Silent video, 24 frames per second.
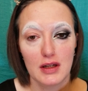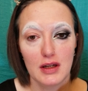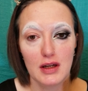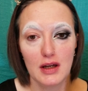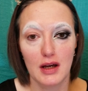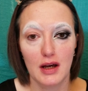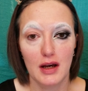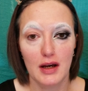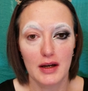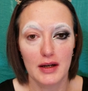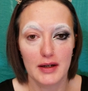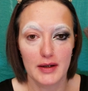
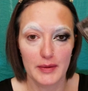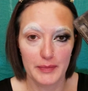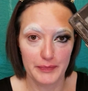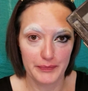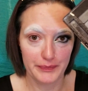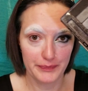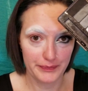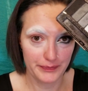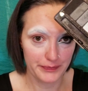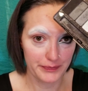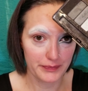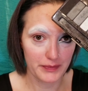I'm
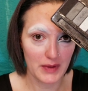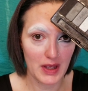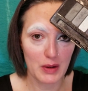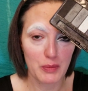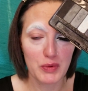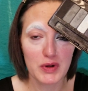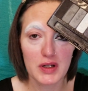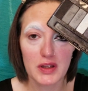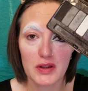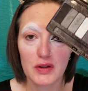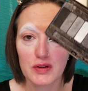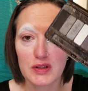one
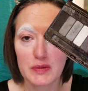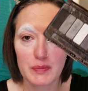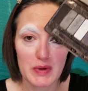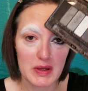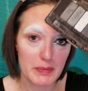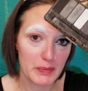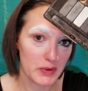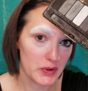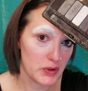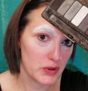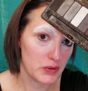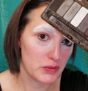of those
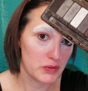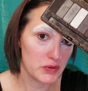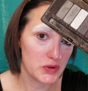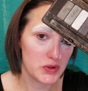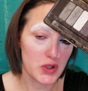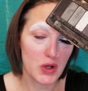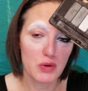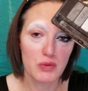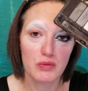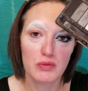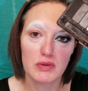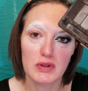people who
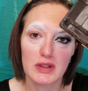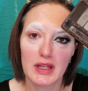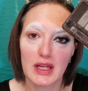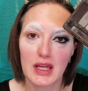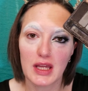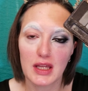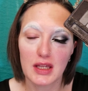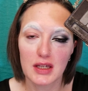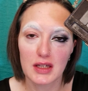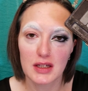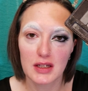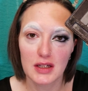don't
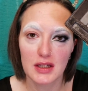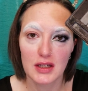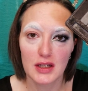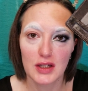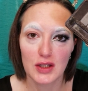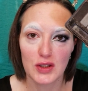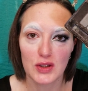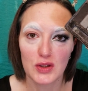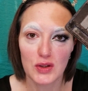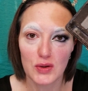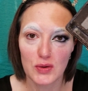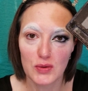like
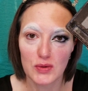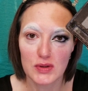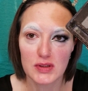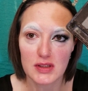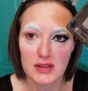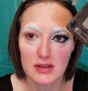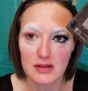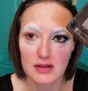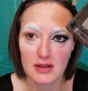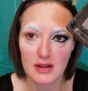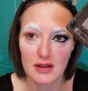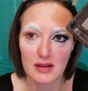use
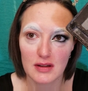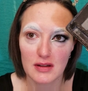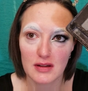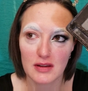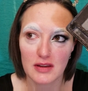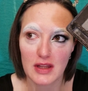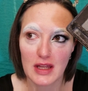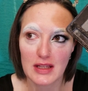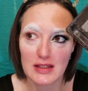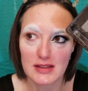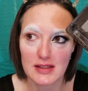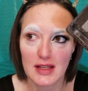
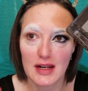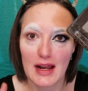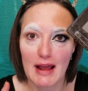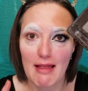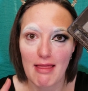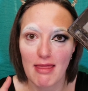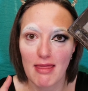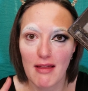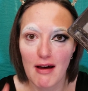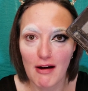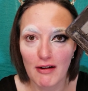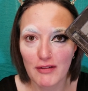things that I
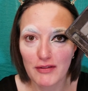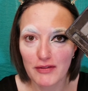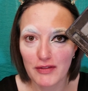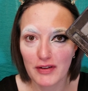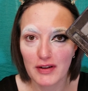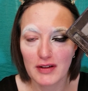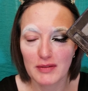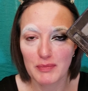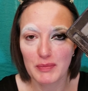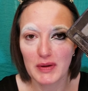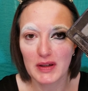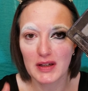love
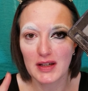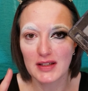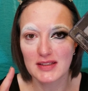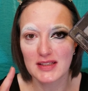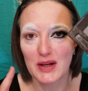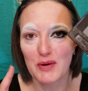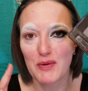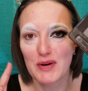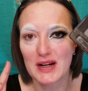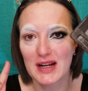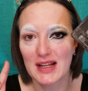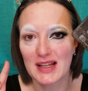because I
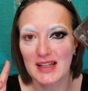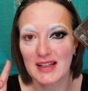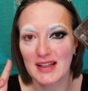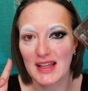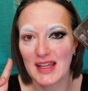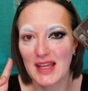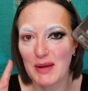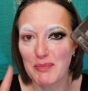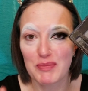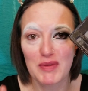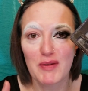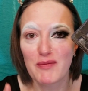want to
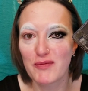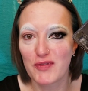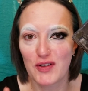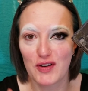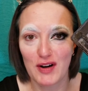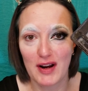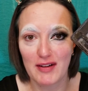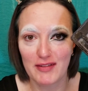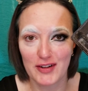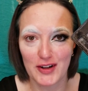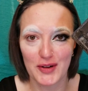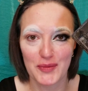keep them
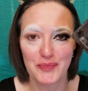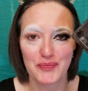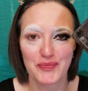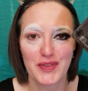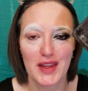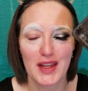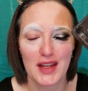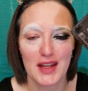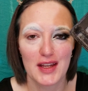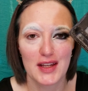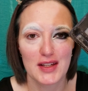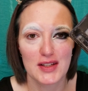forever.
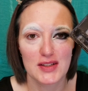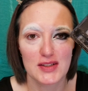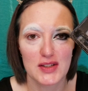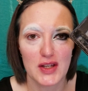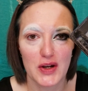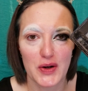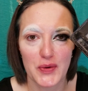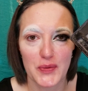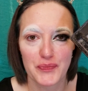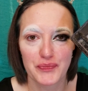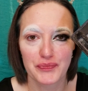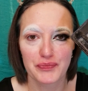
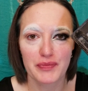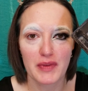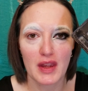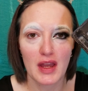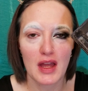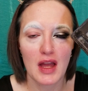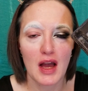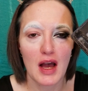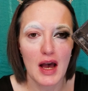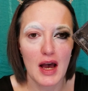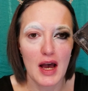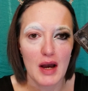So
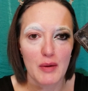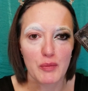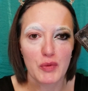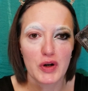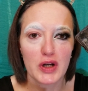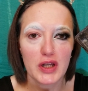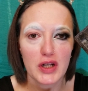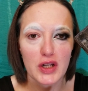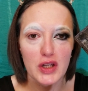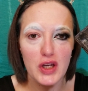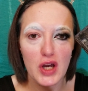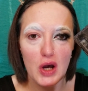we're
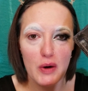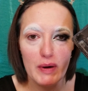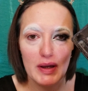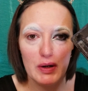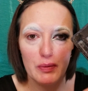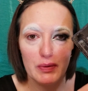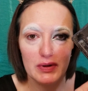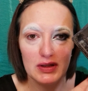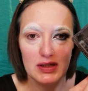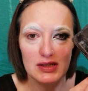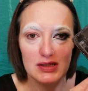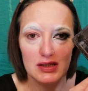gonna go in
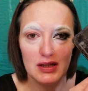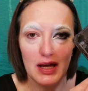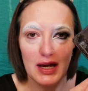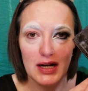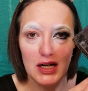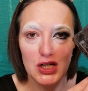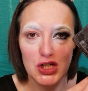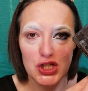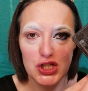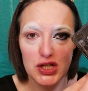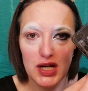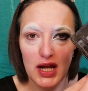with this
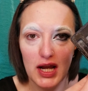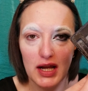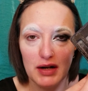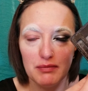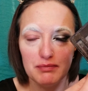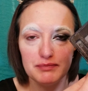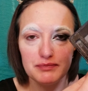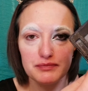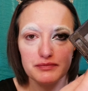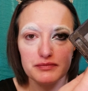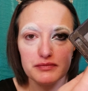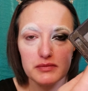lightest shade
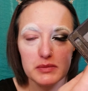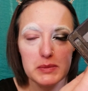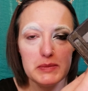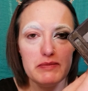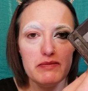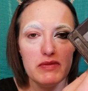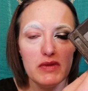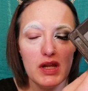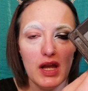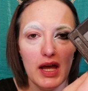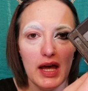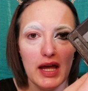
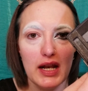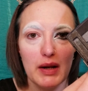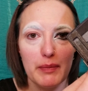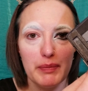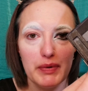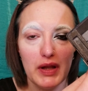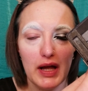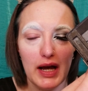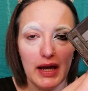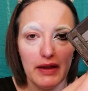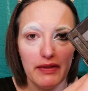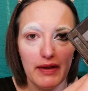and
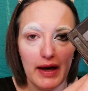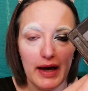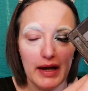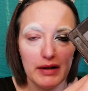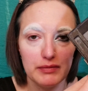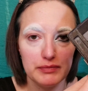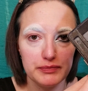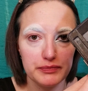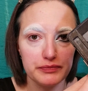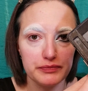apply that